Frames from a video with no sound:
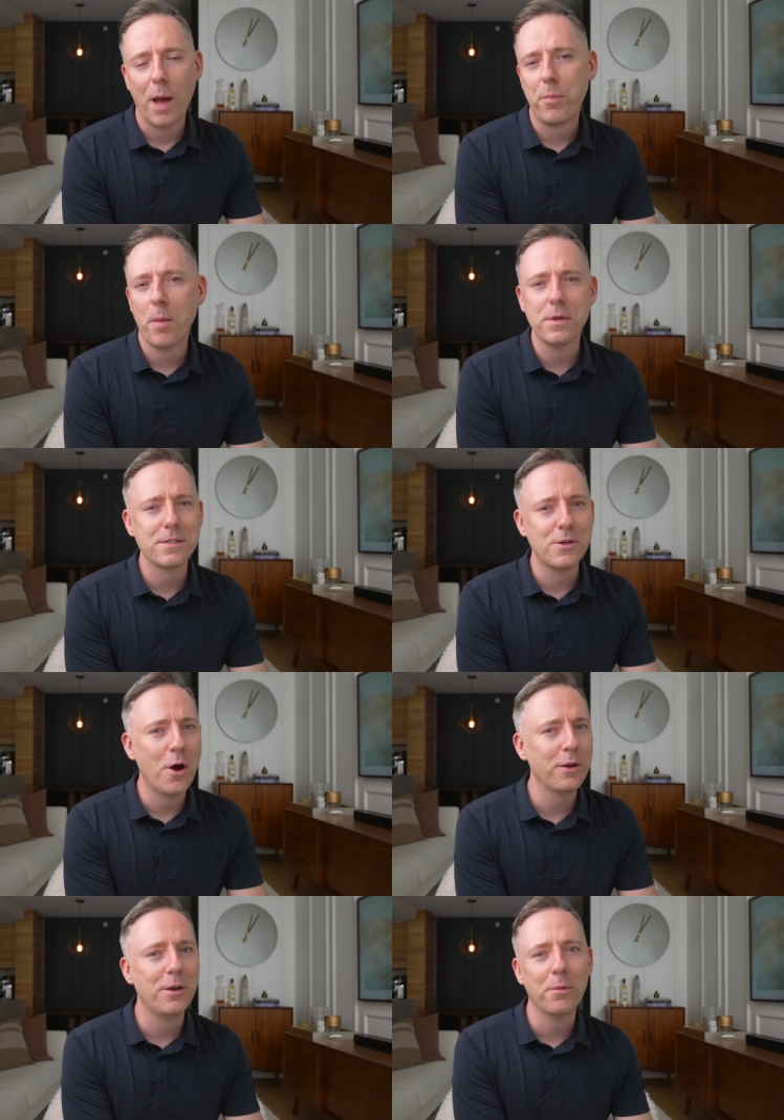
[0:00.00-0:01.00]
I promise no,
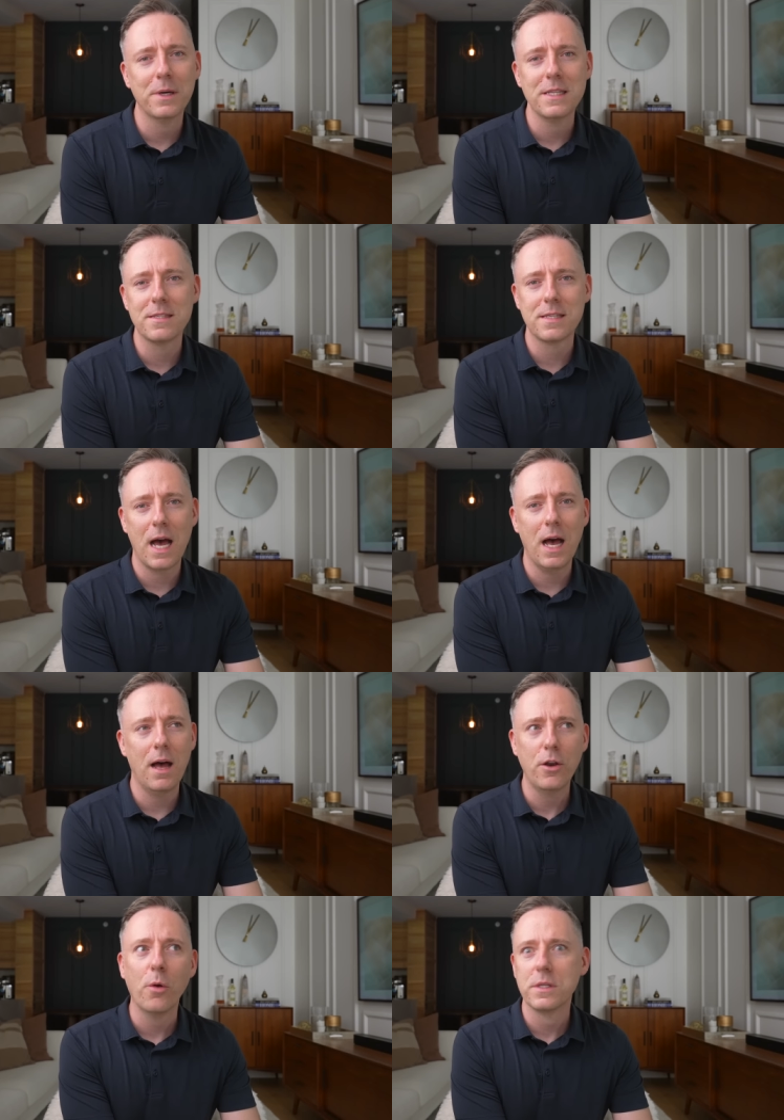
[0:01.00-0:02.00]
no one's
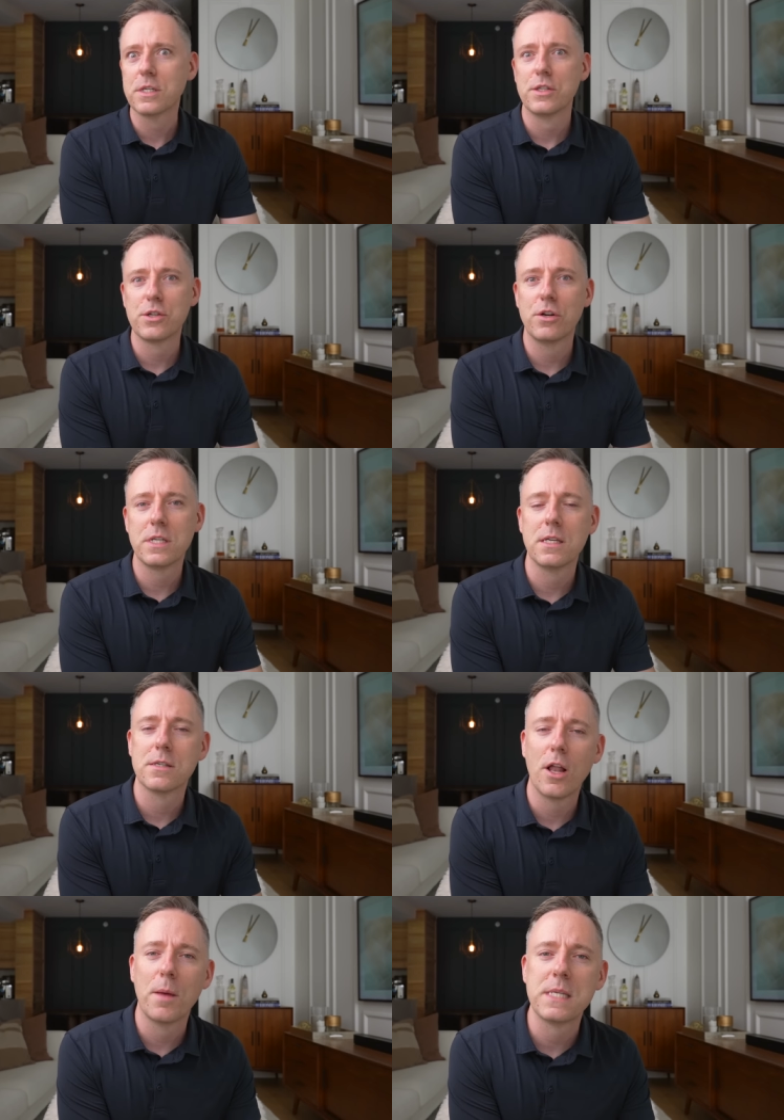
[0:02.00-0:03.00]
uh, no one's concerned is
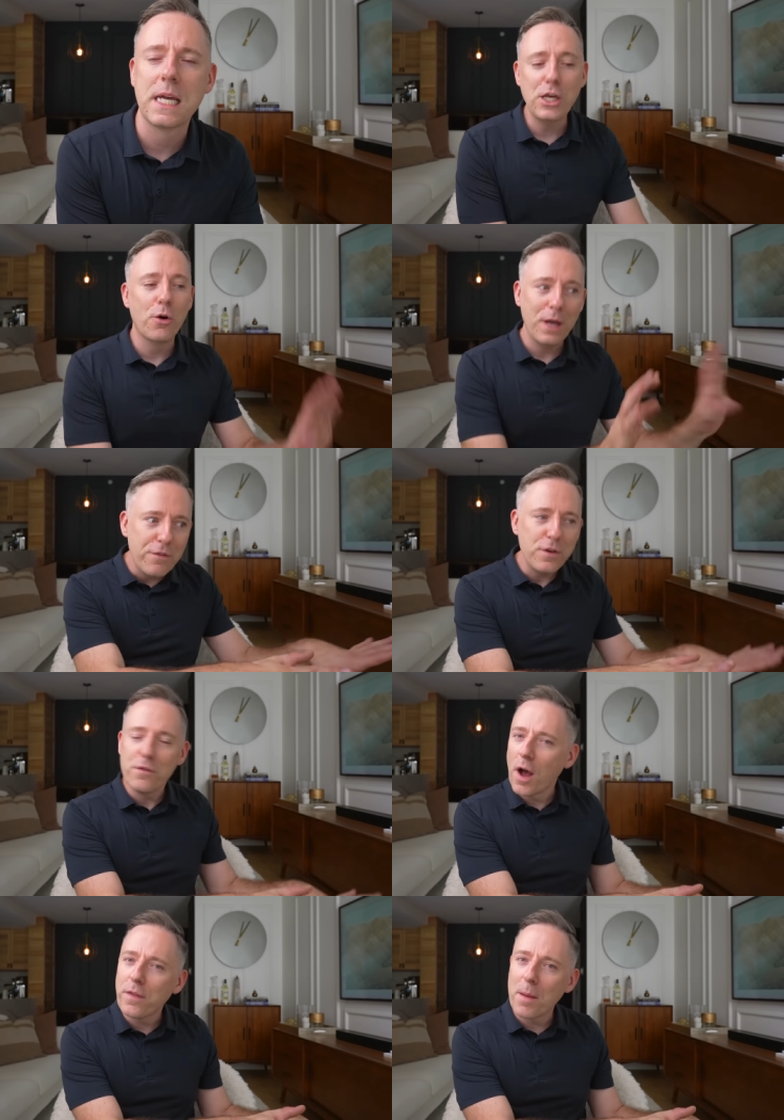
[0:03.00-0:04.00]
all I'm saying. You know, if
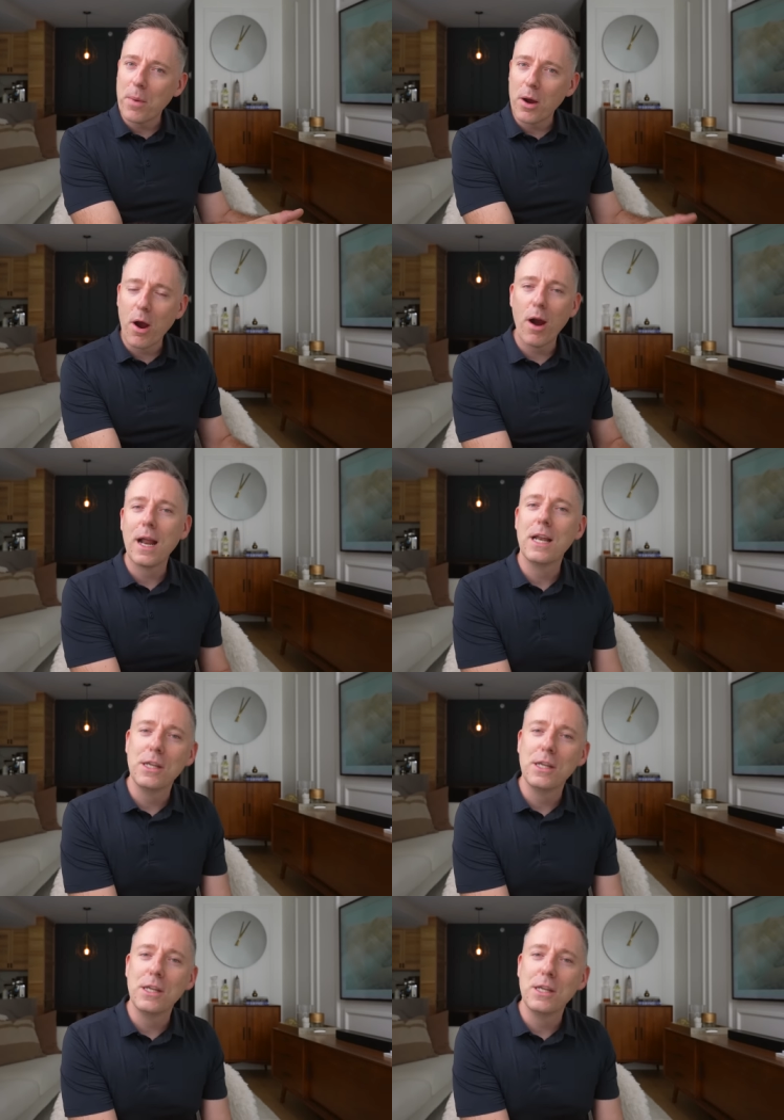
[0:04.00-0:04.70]
you've got that bar cart and